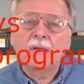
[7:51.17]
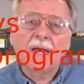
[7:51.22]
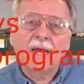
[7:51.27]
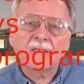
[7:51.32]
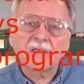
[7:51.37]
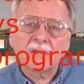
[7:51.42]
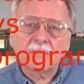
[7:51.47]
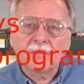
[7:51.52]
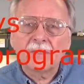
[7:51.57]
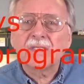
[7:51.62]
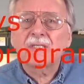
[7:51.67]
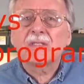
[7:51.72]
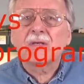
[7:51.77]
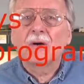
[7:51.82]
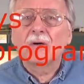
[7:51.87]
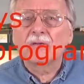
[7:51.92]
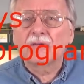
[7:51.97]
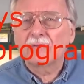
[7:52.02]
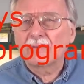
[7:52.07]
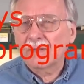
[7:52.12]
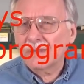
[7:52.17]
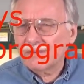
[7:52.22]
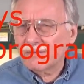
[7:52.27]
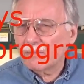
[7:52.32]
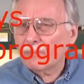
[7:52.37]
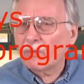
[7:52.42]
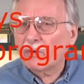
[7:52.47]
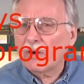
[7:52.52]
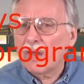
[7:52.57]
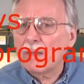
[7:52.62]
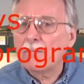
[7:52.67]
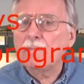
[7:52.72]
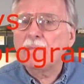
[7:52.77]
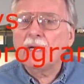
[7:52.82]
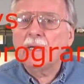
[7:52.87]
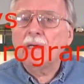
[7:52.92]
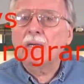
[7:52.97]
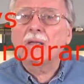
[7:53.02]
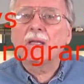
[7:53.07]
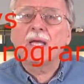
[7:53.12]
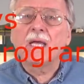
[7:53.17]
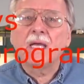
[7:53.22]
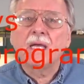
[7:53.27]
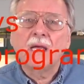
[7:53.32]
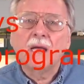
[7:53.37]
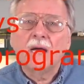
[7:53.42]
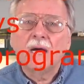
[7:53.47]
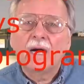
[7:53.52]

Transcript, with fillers: as a result primarily